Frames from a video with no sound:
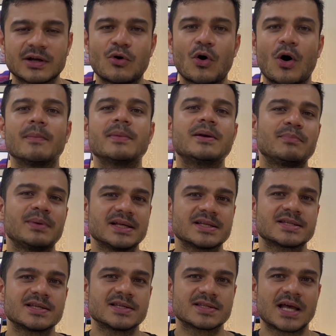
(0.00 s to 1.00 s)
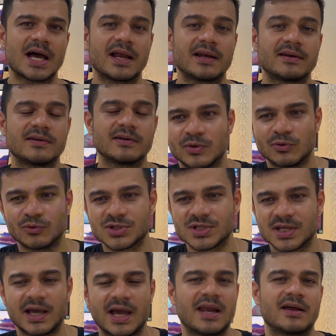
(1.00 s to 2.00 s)
the common places that you would
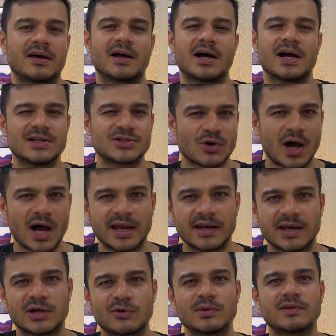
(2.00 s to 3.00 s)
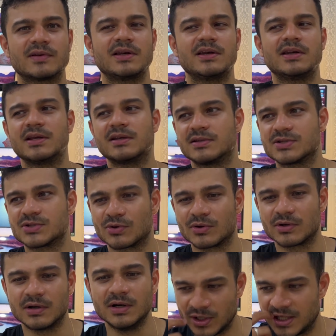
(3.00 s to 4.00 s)
say NRIs or high net worth Indians
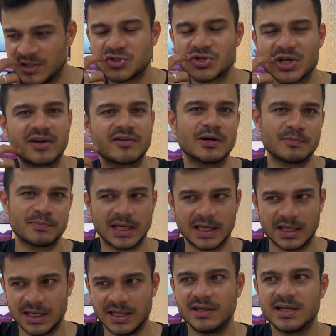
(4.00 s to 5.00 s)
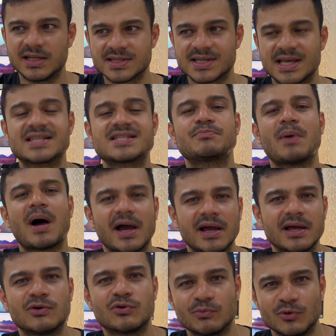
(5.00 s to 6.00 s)
or, in general, Indians
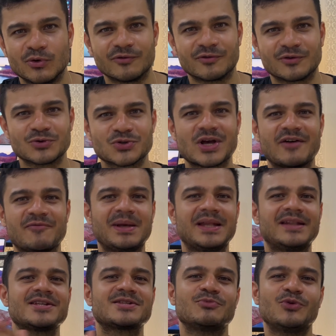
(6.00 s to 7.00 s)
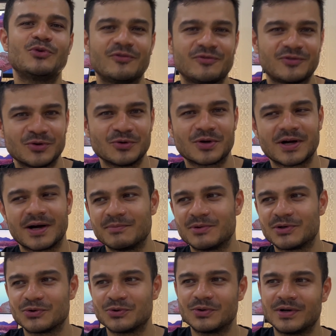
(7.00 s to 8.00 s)
aspire to move to. So I made this move to come
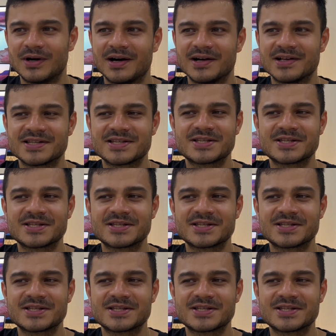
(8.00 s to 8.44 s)
to a